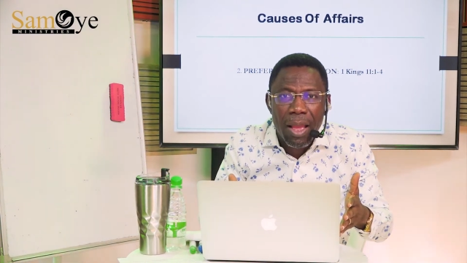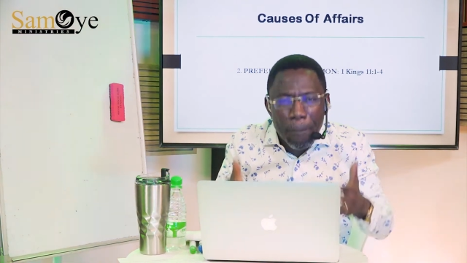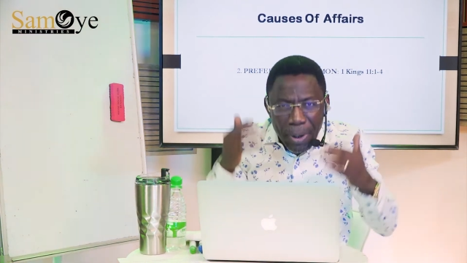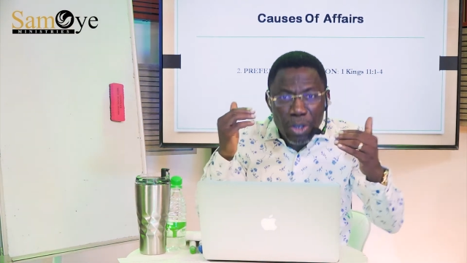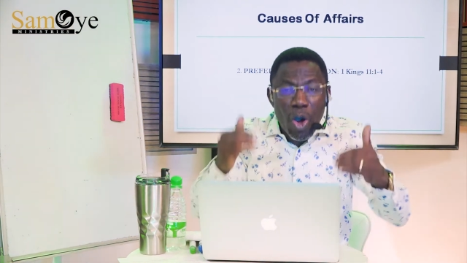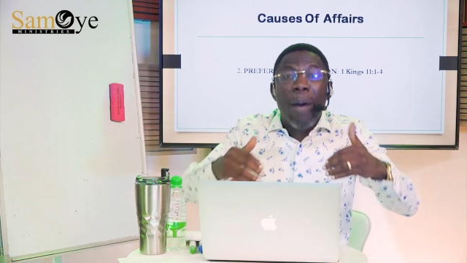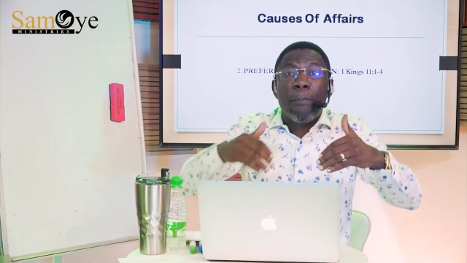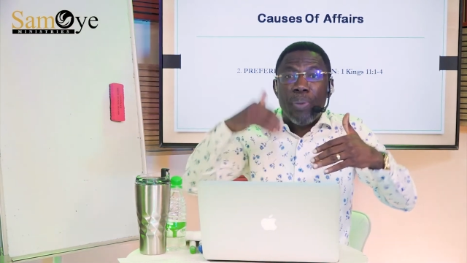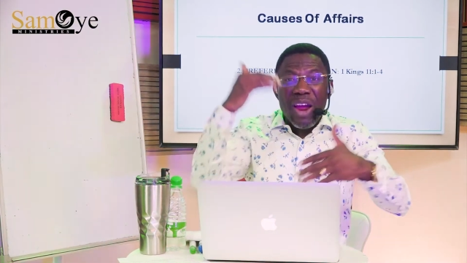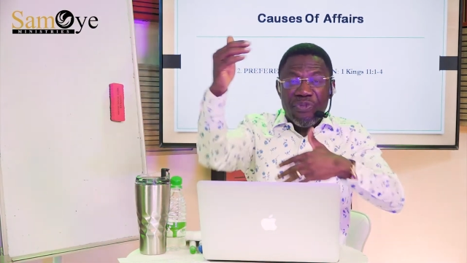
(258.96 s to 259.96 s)
But you have
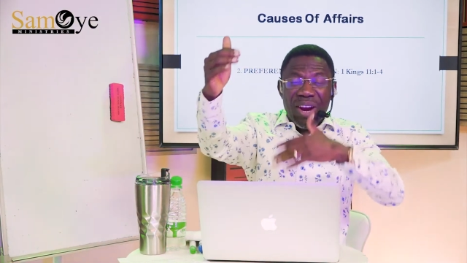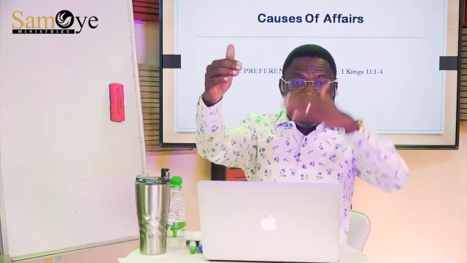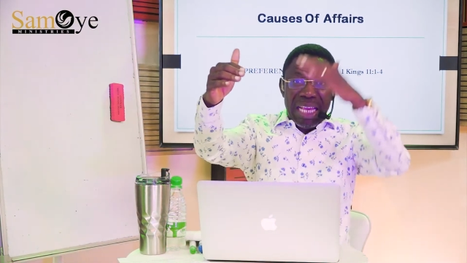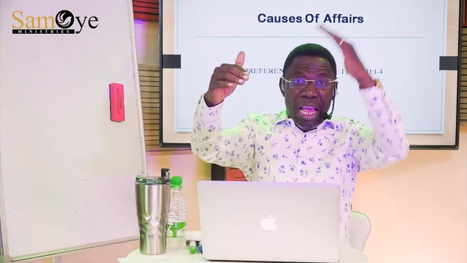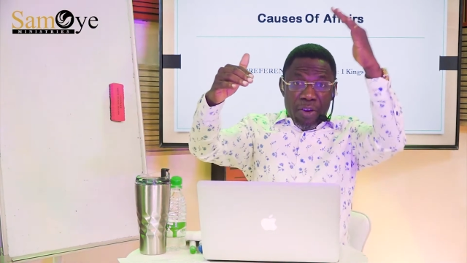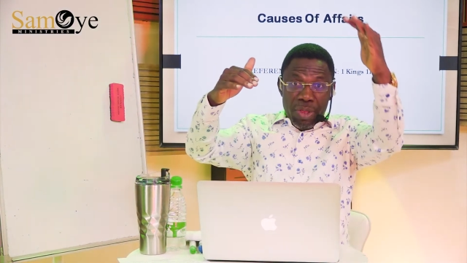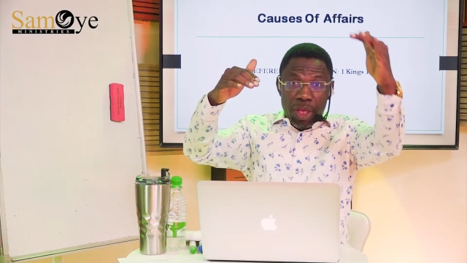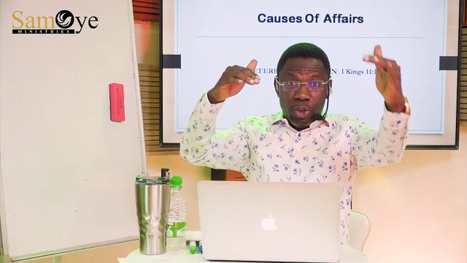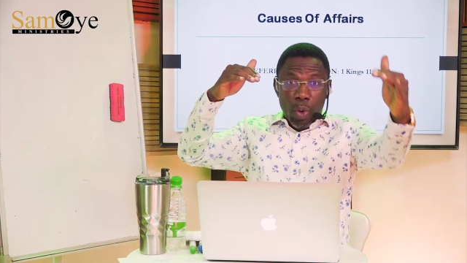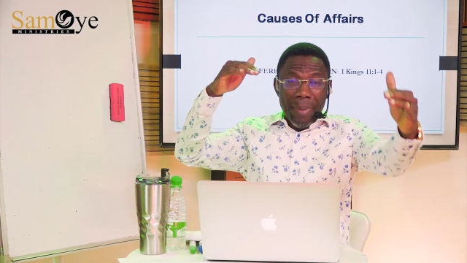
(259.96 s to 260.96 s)
preference for
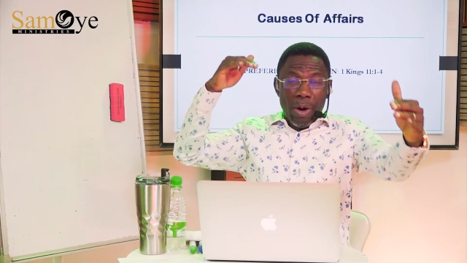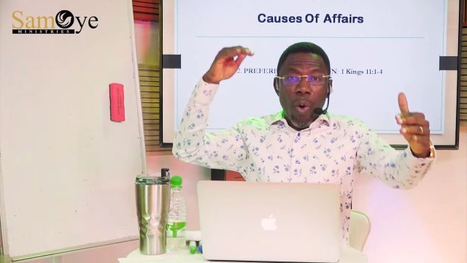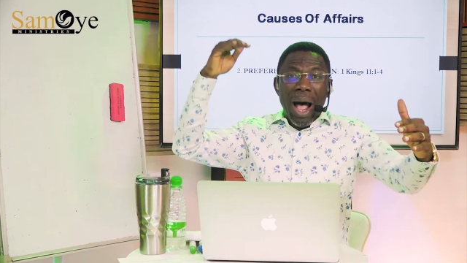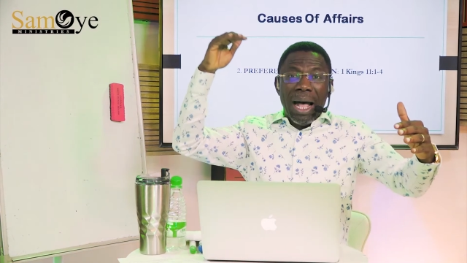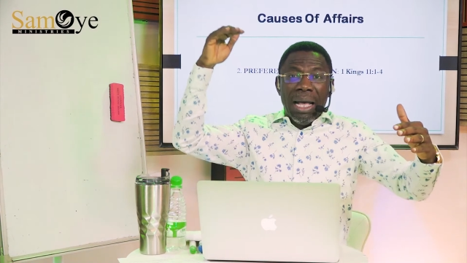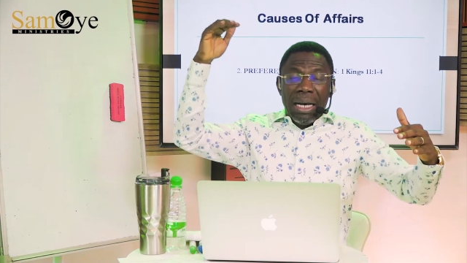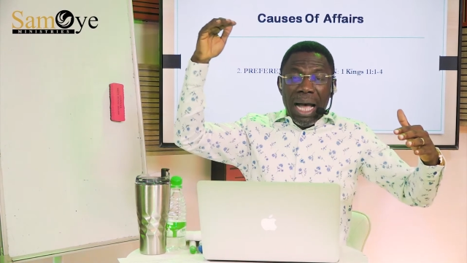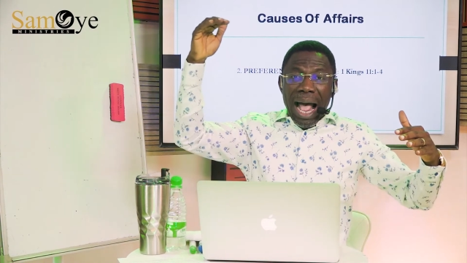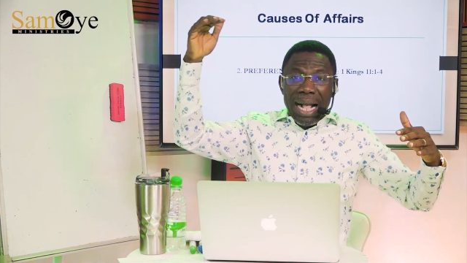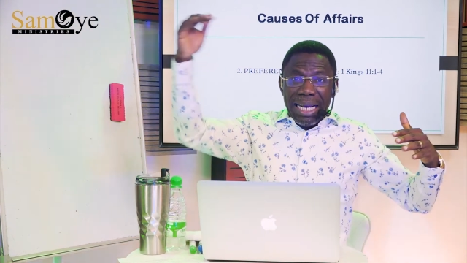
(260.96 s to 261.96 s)
these women who are
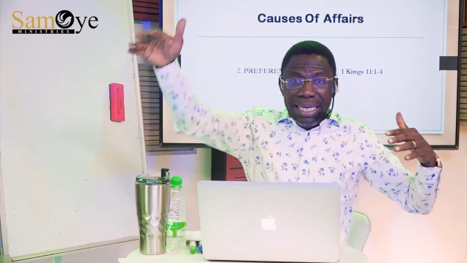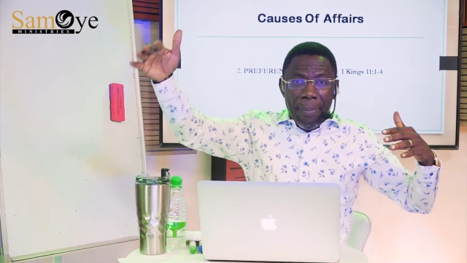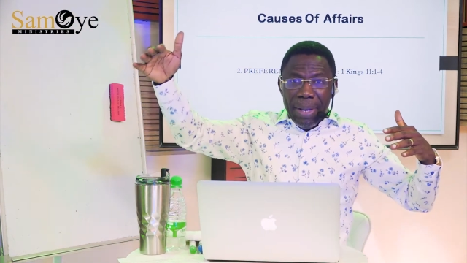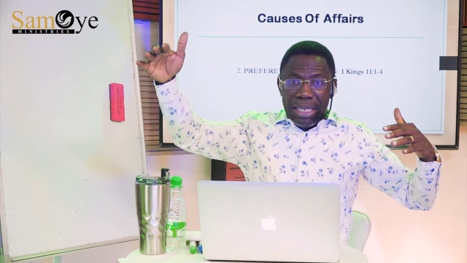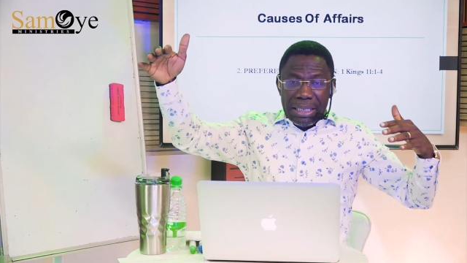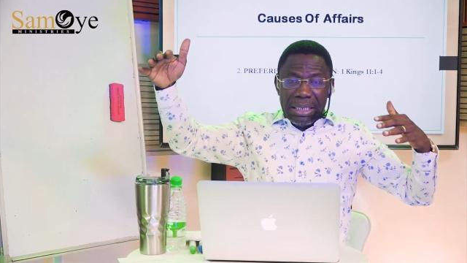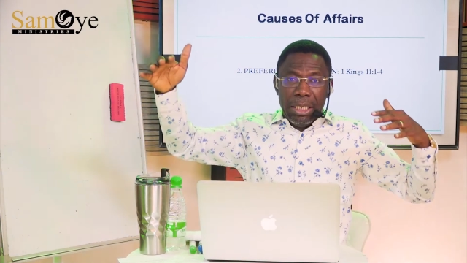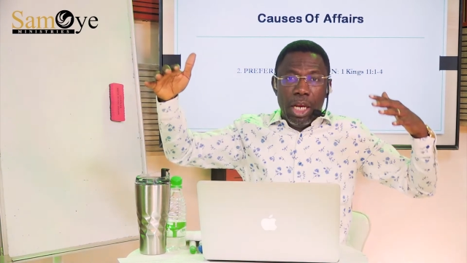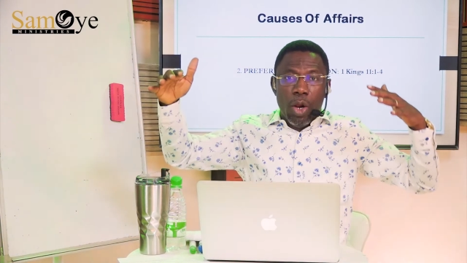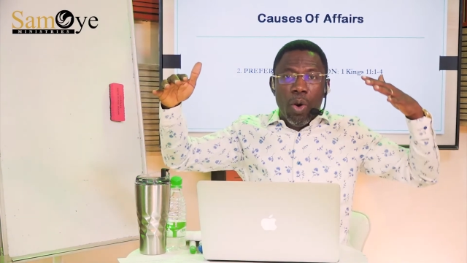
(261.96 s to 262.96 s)
academics,
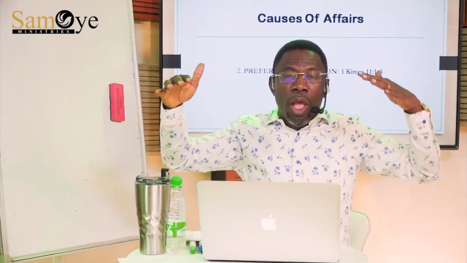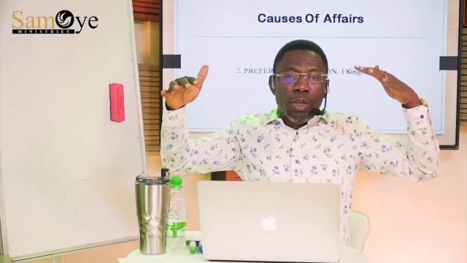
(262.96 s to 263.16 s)
you know.